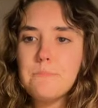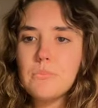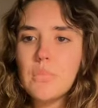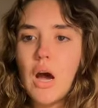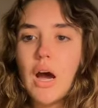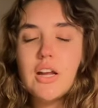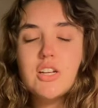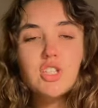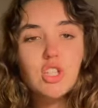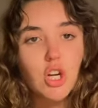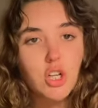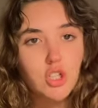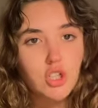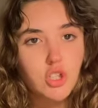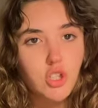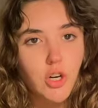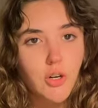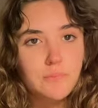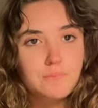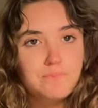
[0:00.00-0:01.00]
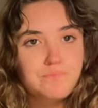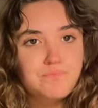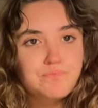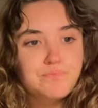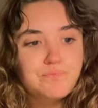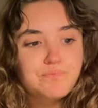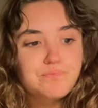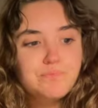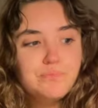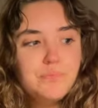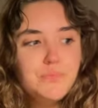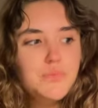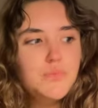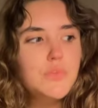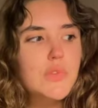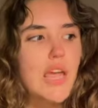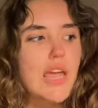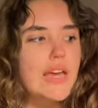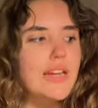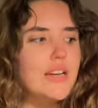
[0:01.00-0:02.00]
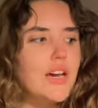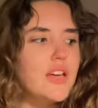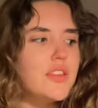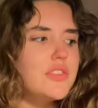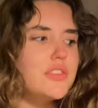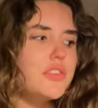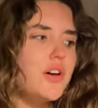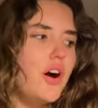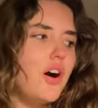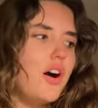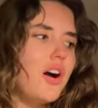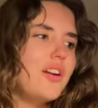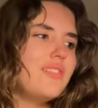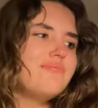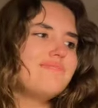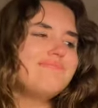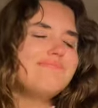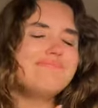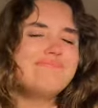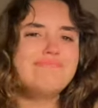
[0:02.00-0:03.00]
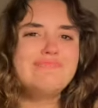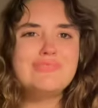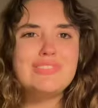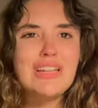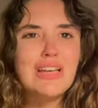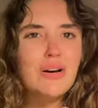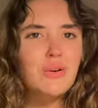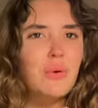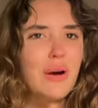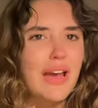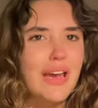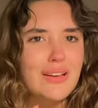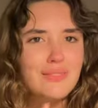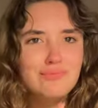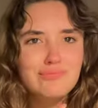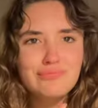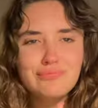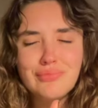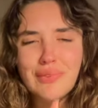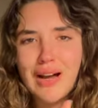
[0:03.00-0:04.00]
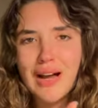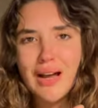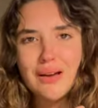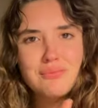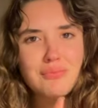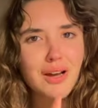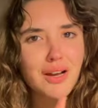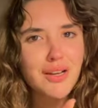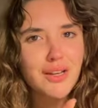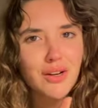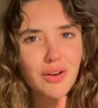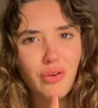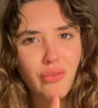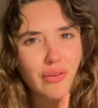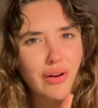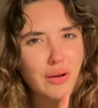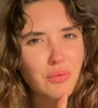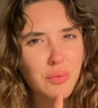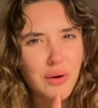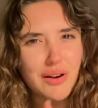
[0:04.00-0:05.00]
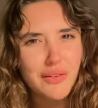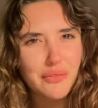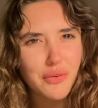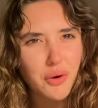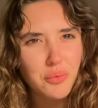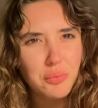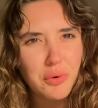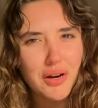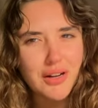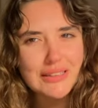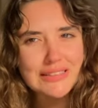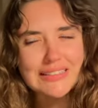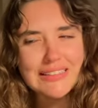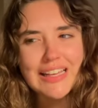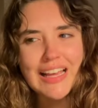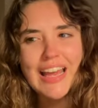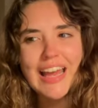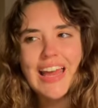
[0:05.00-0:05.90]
I judged her. And I thought, no way, I'm not going to read one of her books.